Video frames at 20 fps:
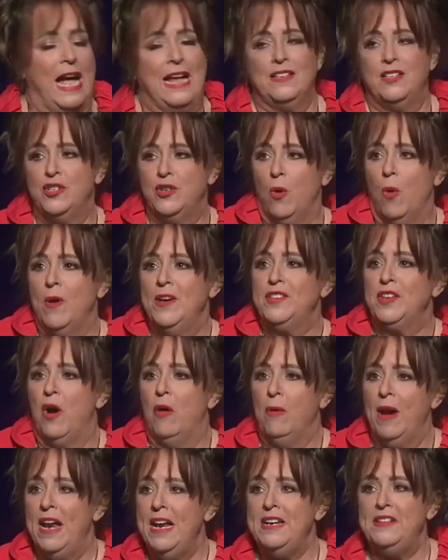That
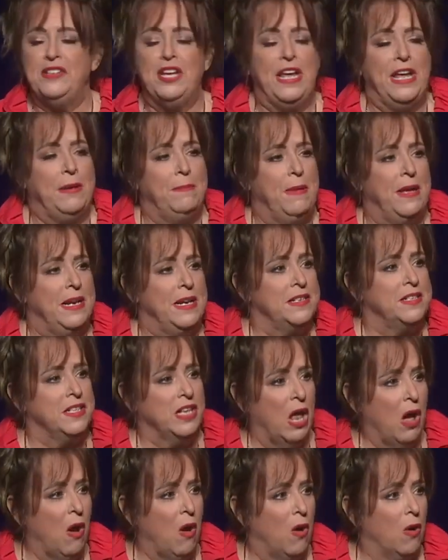story's already 10
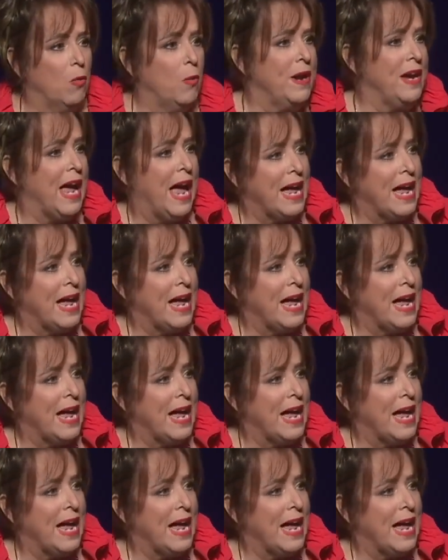minutes long.